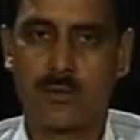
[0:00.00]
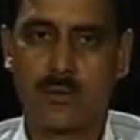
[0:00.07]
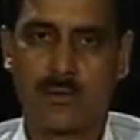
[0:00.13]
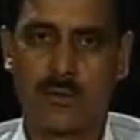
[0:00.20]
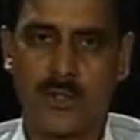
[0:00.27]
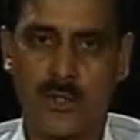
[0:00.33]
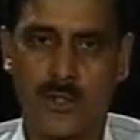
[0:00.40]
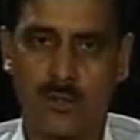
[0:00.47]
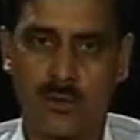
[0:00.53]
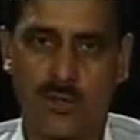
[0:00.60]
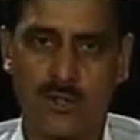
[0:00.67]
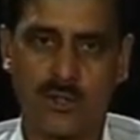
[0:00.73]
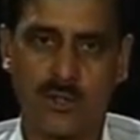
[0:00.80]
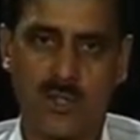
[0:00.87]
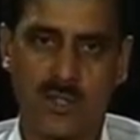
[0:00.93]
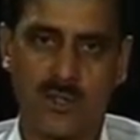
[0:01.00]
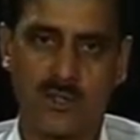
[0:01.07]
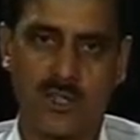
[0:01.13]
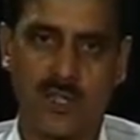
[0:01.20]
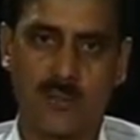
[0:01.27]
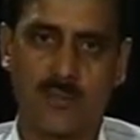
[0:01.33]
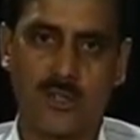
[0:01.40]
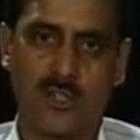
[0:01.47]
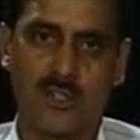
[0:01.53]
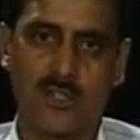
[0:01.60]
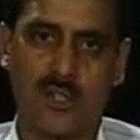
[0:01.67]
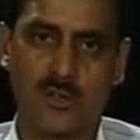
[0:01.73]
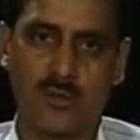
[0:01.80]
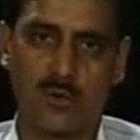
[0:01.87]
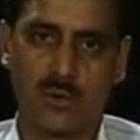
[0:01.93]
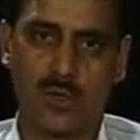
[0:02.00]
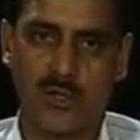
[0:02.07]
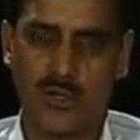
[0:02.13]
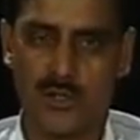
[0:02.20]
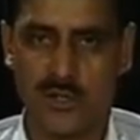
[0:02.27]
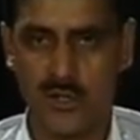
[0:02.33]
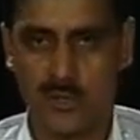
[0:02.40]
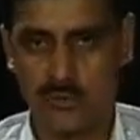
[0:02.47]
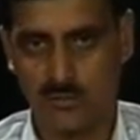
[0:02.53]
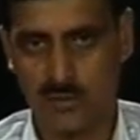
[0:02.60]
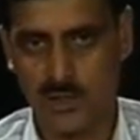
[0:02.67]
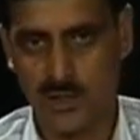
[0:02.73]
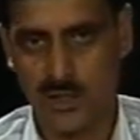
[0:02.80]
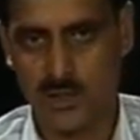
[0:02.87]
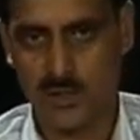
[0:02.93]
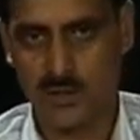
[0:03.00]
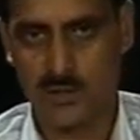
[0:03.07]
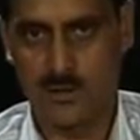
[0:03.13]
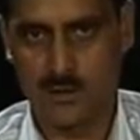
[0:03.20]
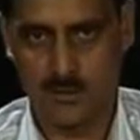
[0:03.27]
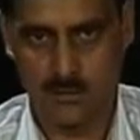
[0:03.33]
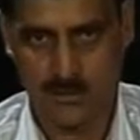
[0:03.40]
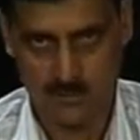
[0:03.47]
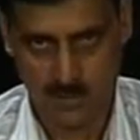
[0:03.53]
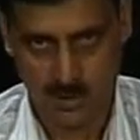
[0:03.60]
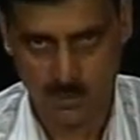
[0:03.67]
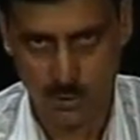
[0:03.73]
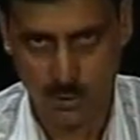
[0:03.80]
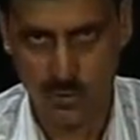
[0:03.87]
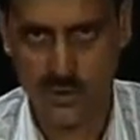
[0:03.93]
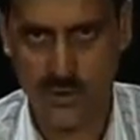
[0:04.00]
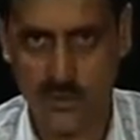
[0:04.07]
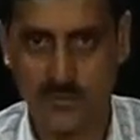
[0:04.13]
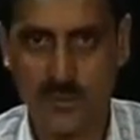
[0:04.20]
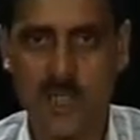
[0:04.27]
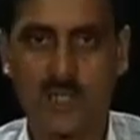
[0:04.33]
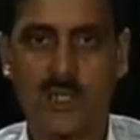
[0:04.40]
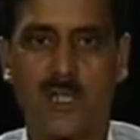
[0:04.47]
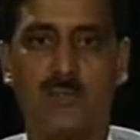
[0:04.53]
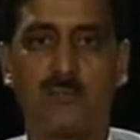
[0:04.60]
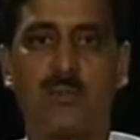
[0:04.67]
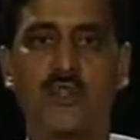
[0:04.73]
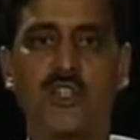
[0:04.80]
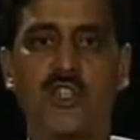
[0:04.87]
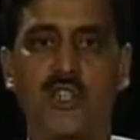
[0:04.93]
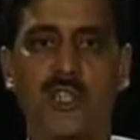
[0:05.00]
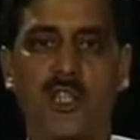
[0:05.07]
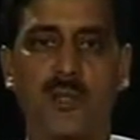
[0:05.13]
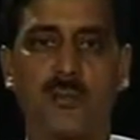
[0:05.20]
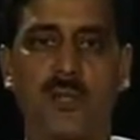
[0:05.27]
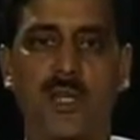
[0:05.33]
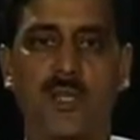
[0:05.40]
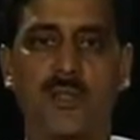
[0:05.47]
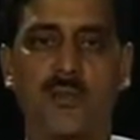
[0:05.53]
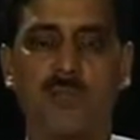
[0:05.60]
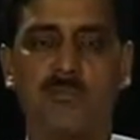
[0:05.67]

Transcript: genetic consequence of these translocations, which are of course a part of position effect,